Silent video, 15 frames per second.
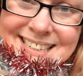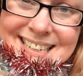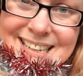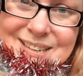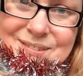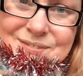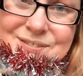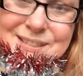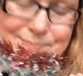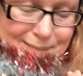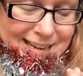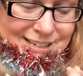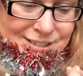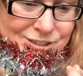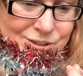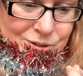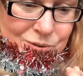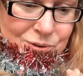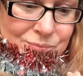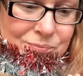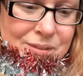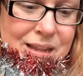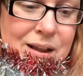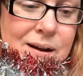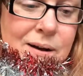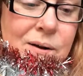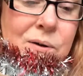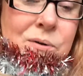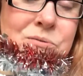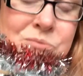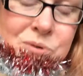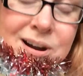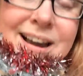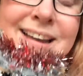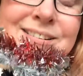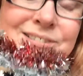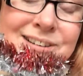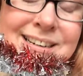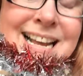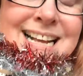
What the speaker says: Eve special, why not